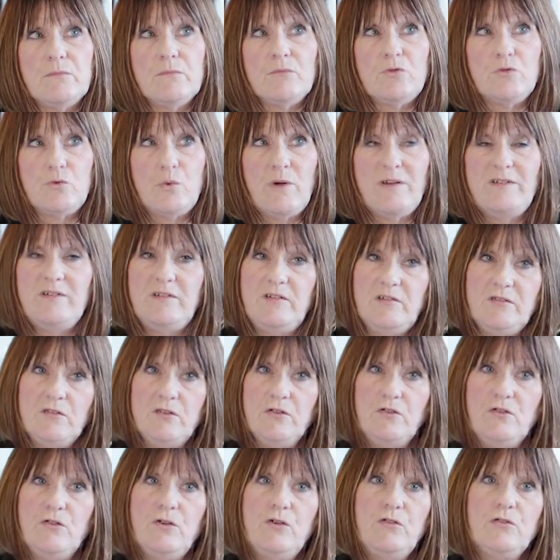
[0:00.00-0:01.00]

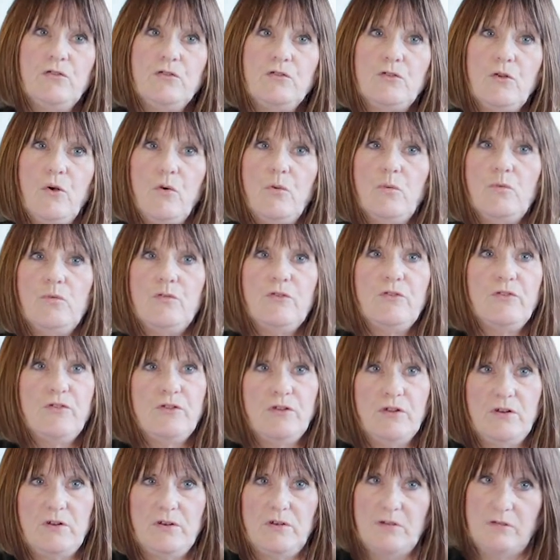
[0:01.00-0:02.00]
26 years at Dalton's
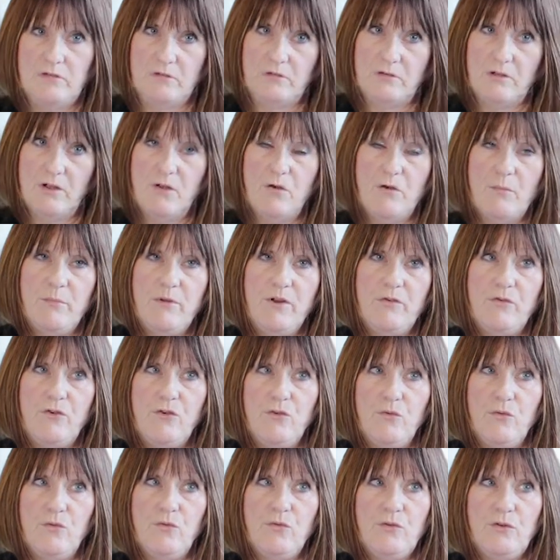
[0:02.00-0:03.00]
until I got made
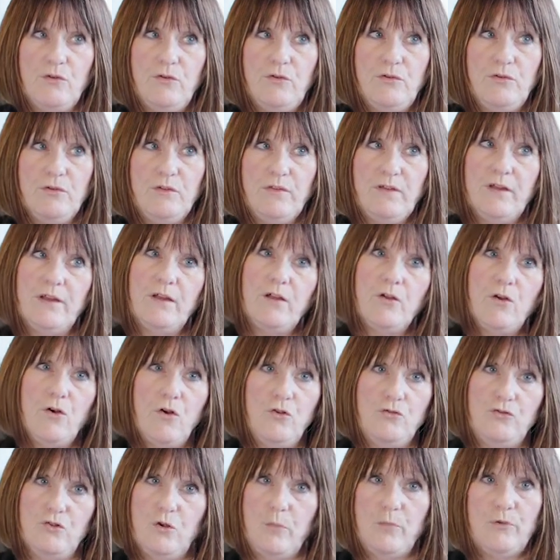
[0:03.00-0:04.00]
redundant, and then I got
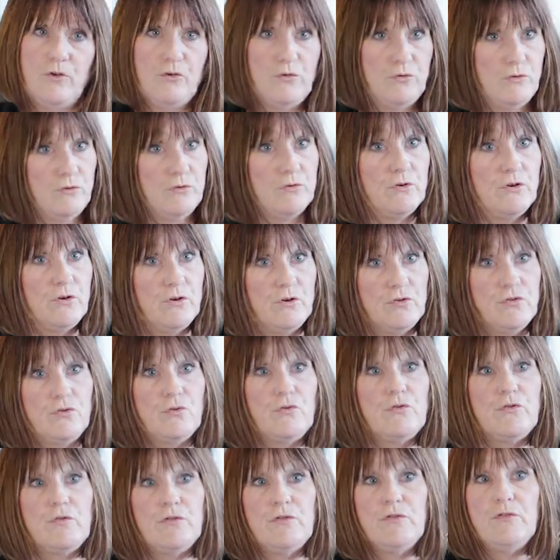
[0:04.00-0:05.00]
a job at
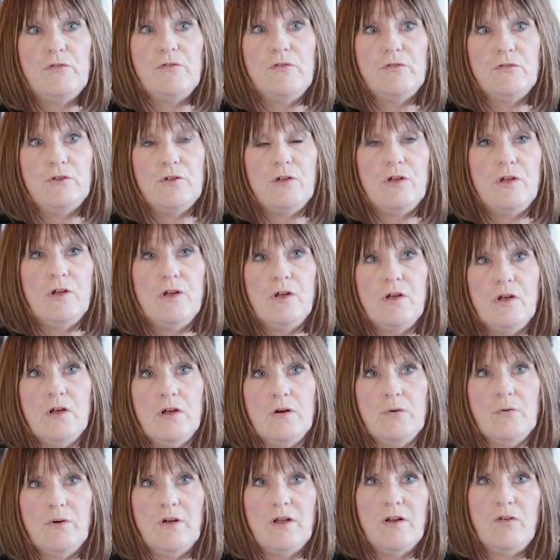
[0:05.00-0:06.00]
Dudson's,
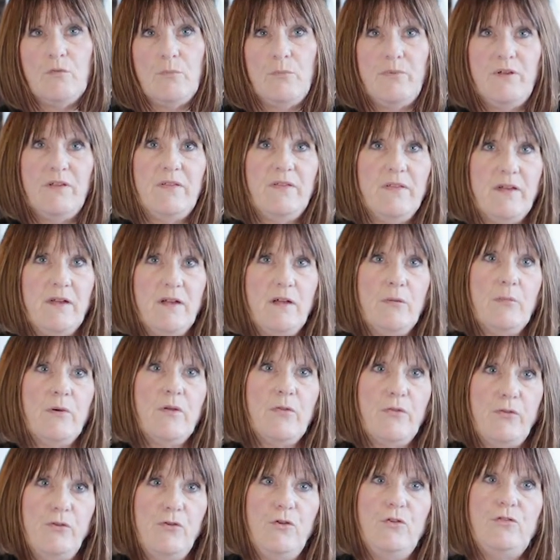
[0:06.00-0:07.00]
where I've been there
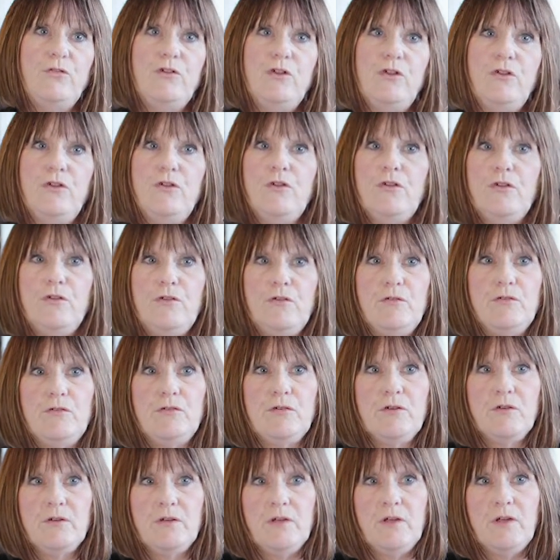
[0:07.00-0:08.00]
about 13
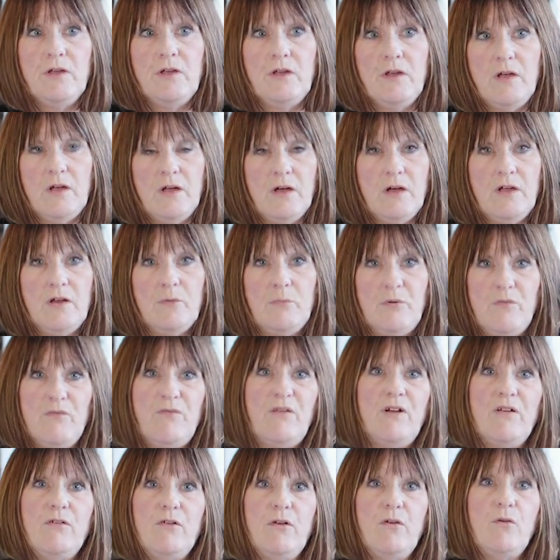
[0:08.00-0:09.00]
years. And I've been
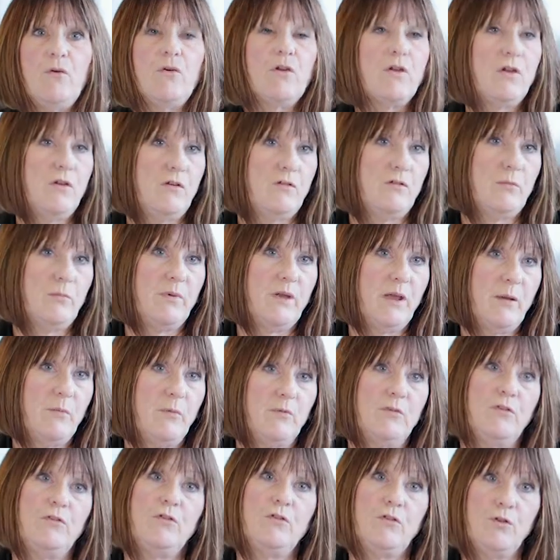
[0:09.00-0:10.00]
very lucky to be
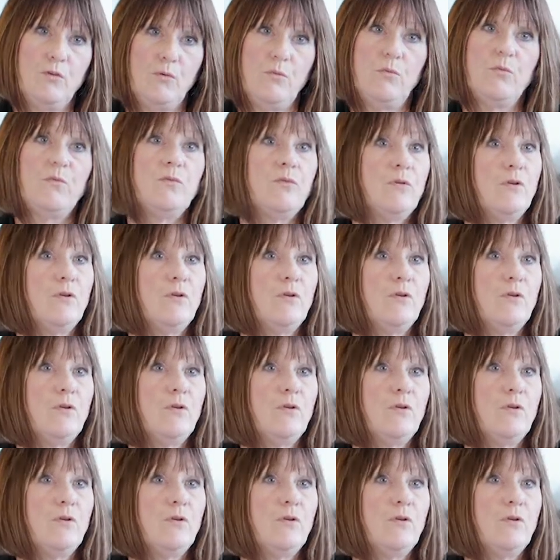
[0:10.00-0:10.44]
able to do